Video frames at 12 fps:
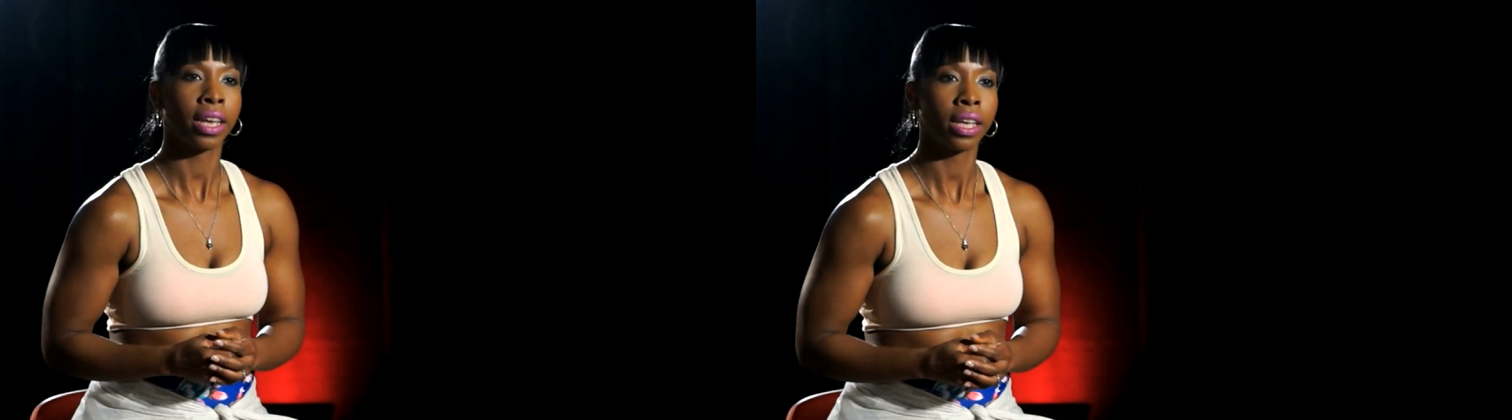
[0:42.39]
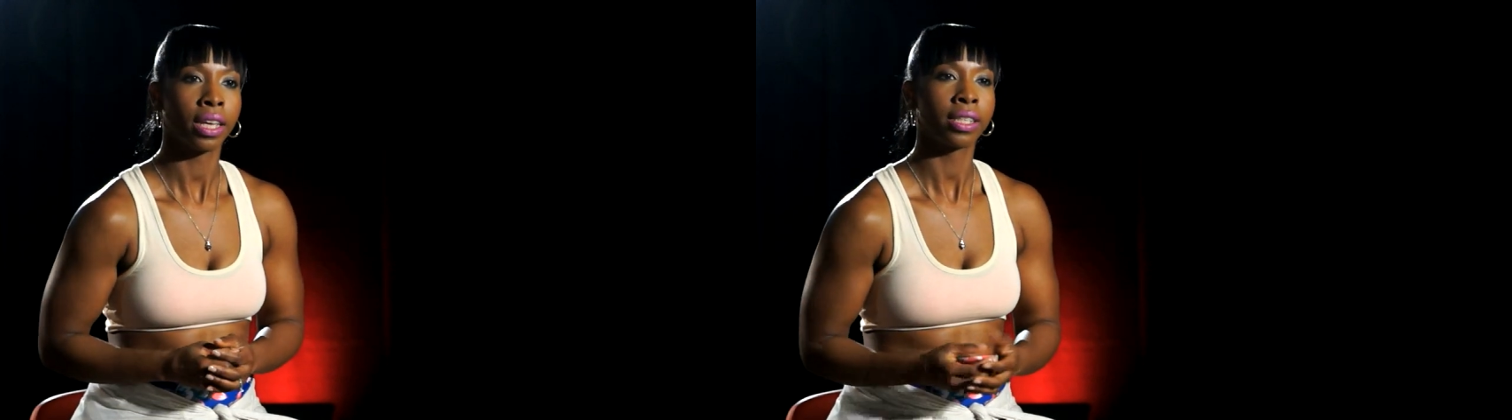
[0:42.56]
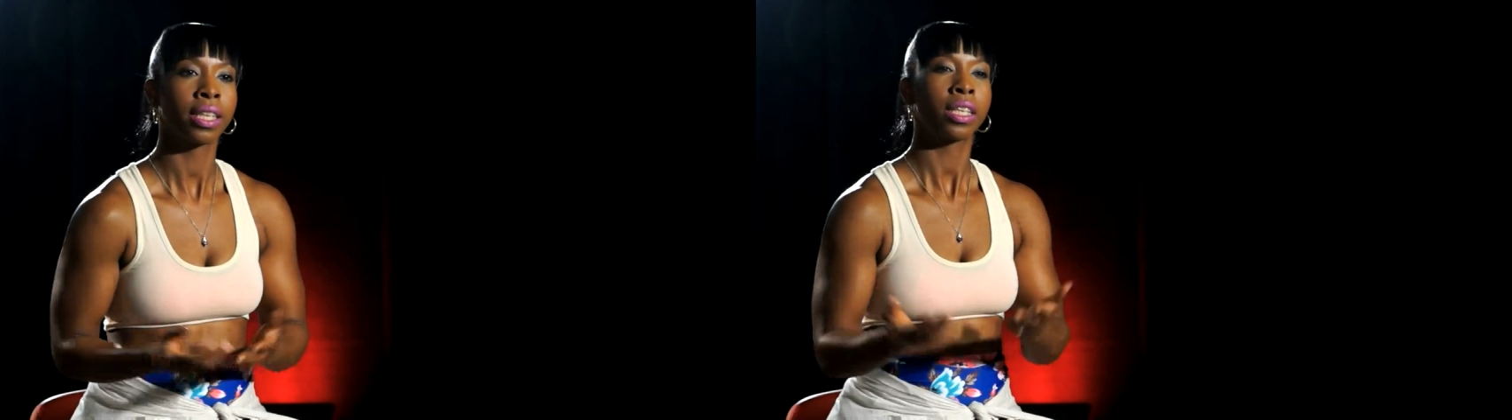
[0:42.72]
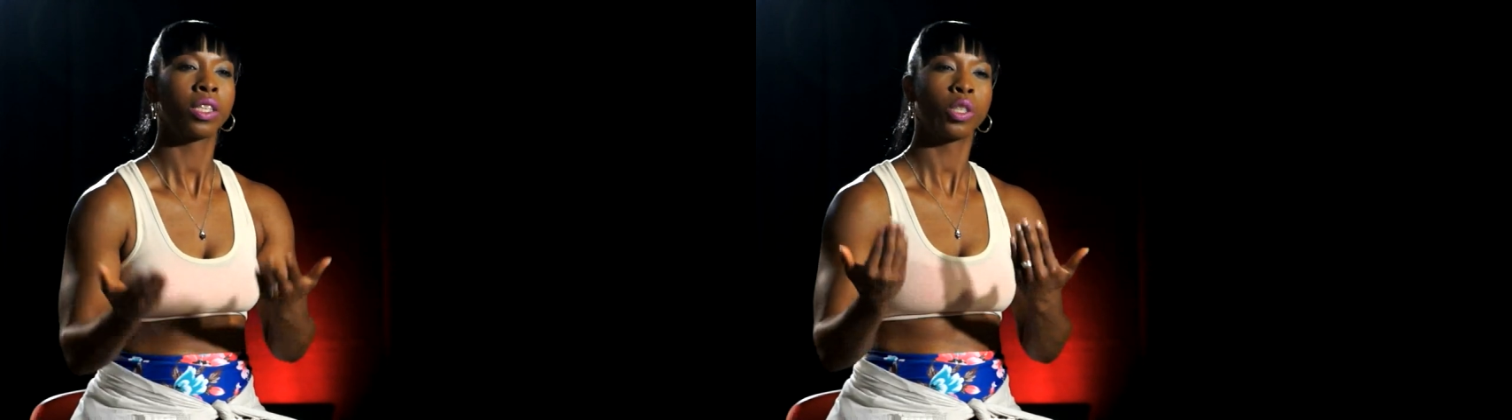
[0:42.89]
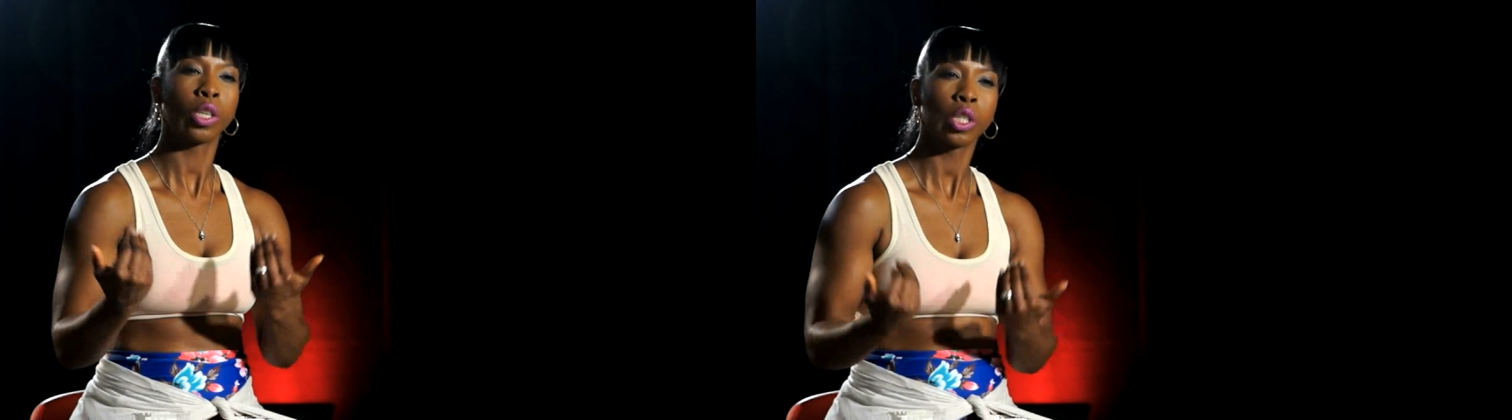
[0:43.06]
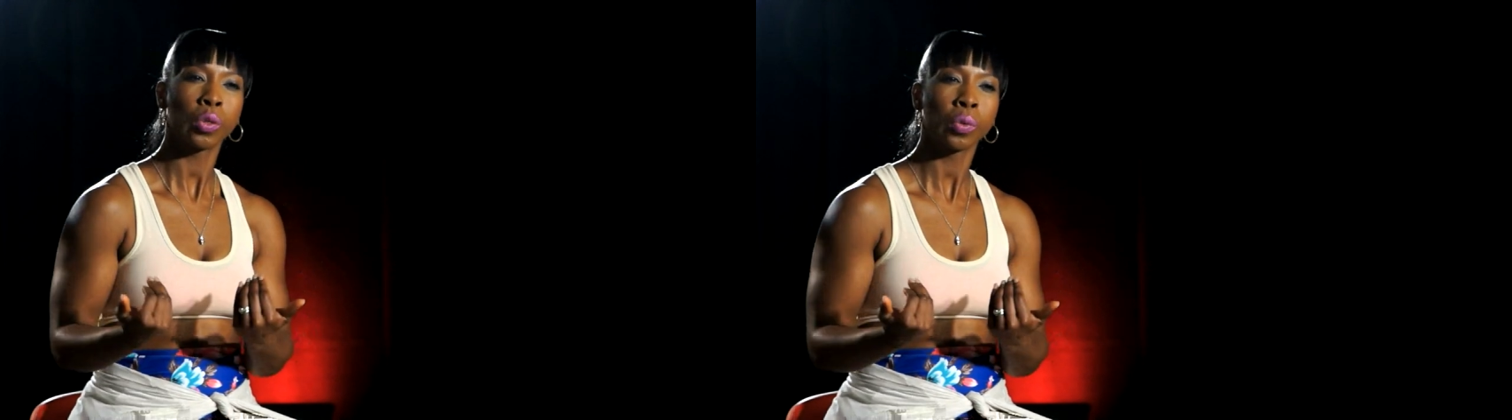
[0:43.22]
is
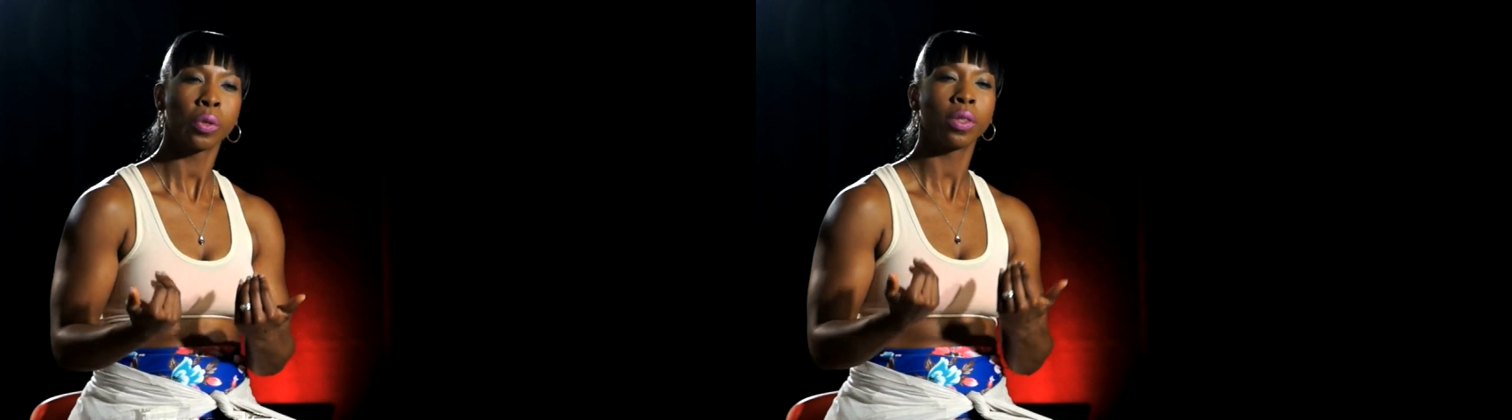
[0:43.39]
sensual,